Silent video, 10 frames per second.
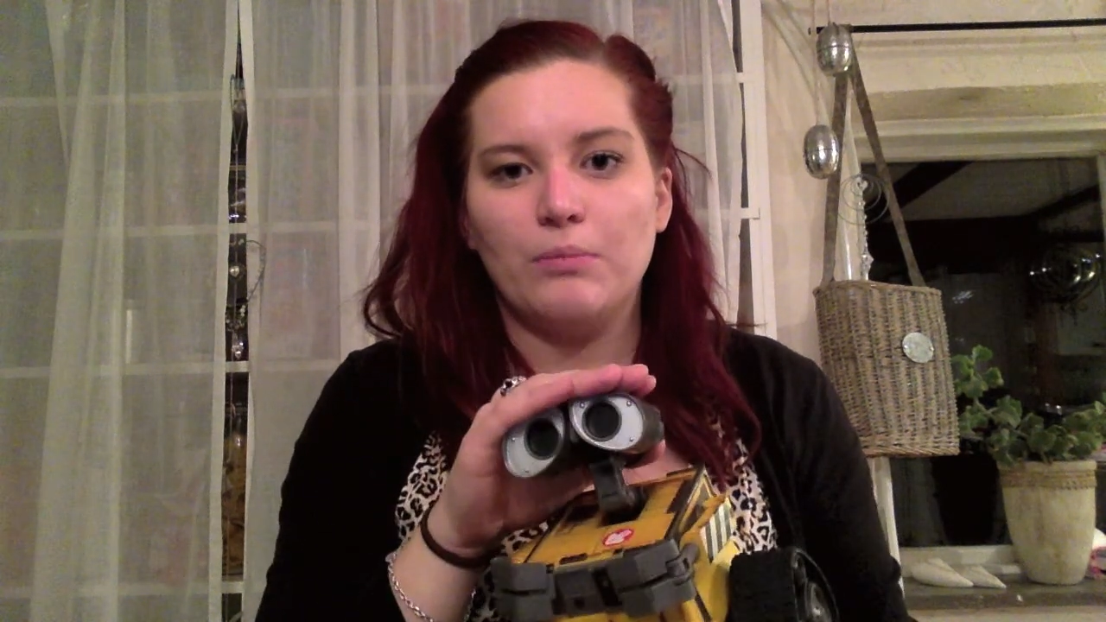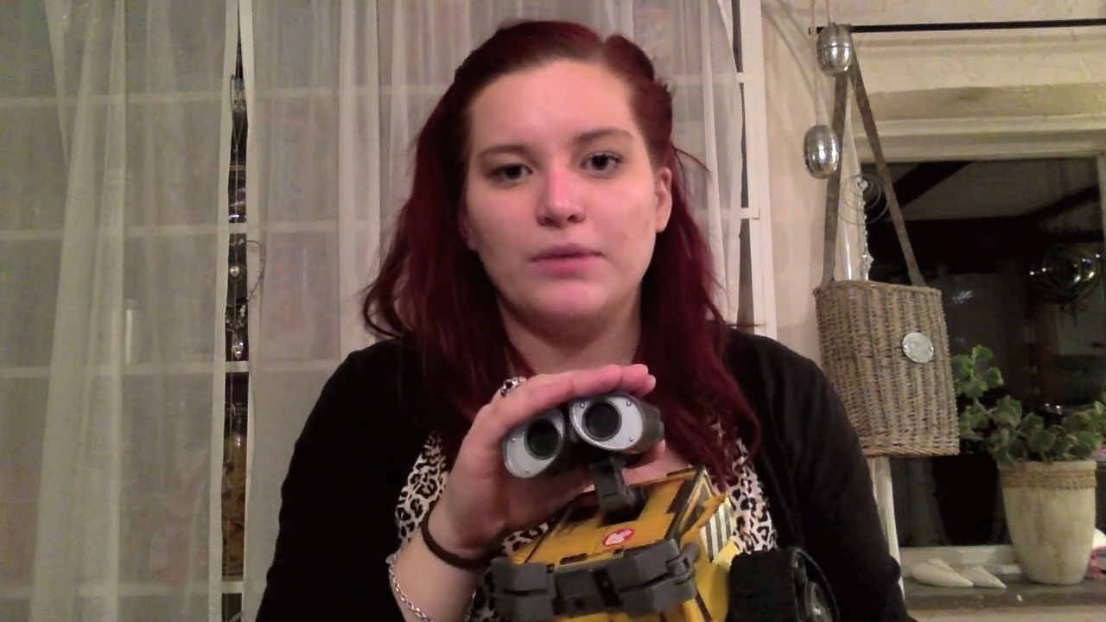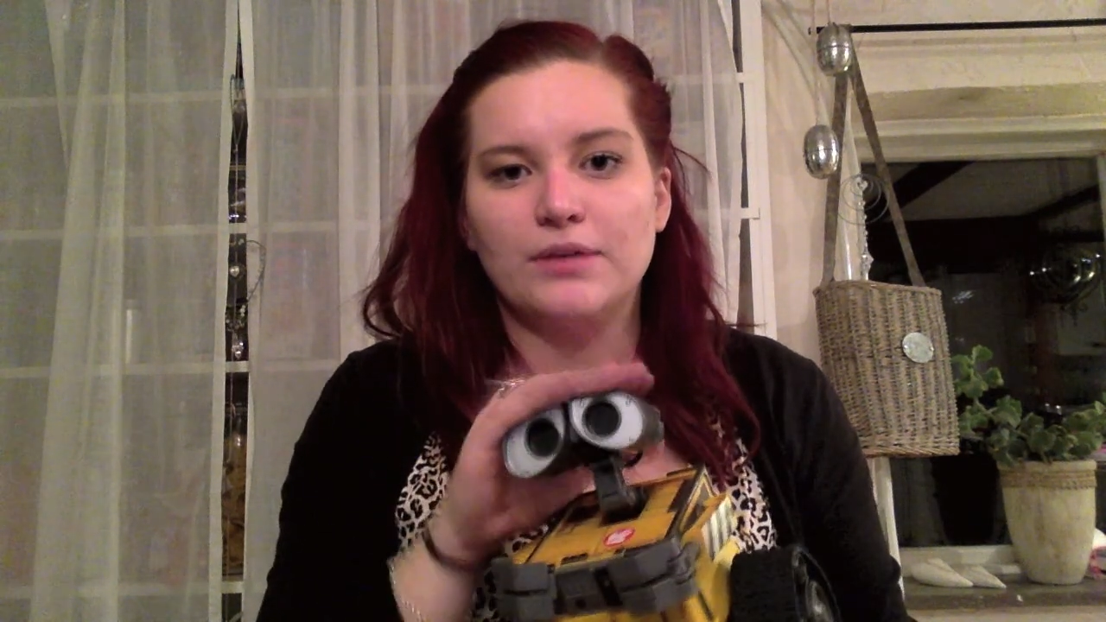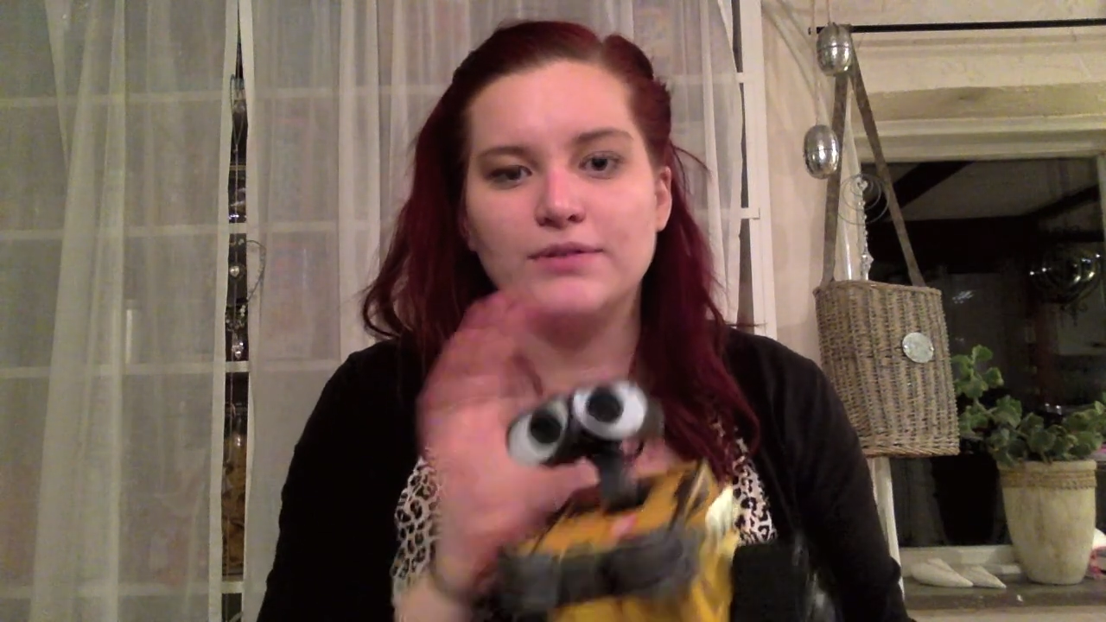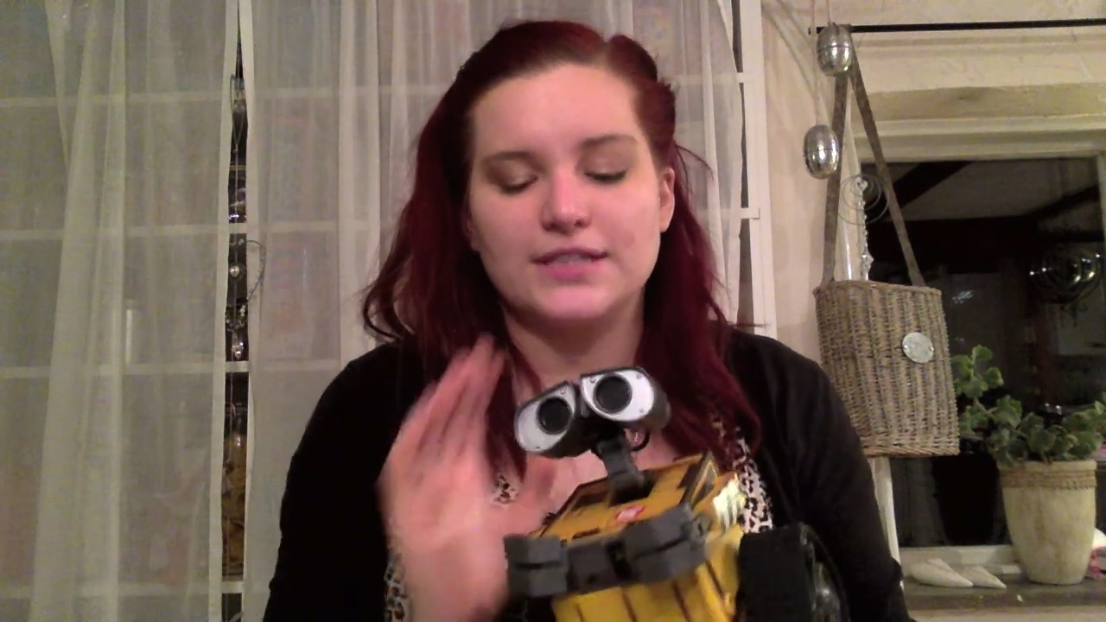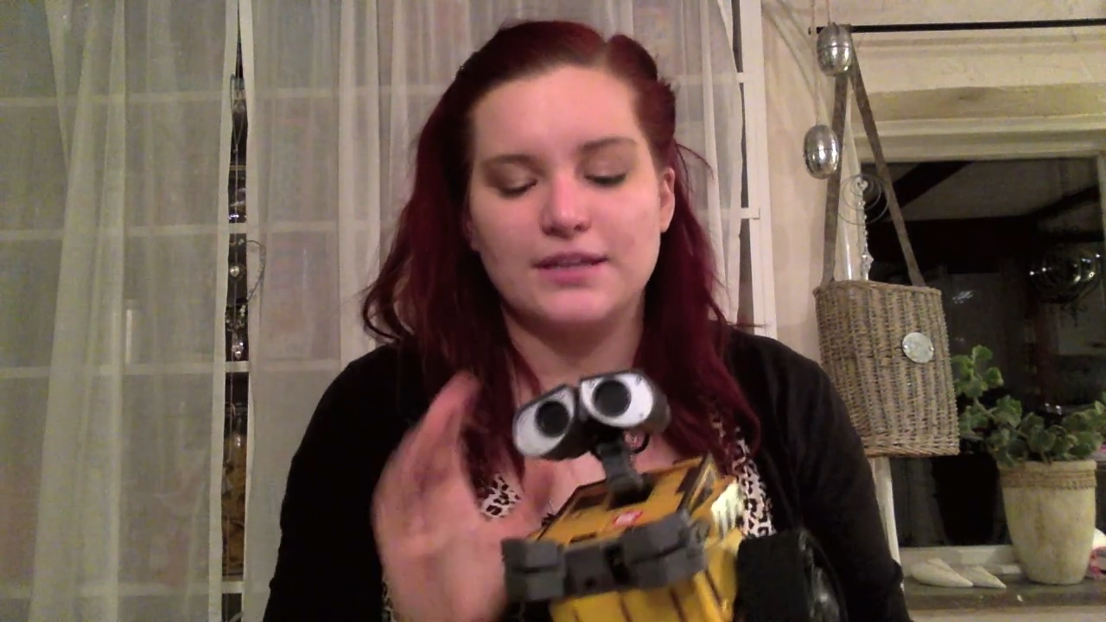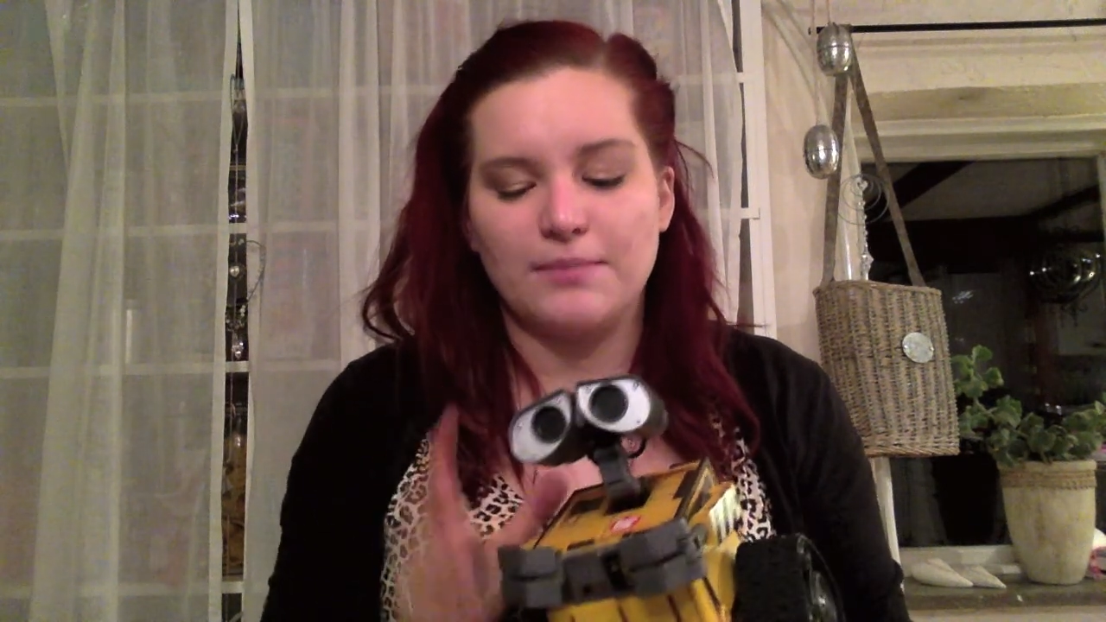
he was in the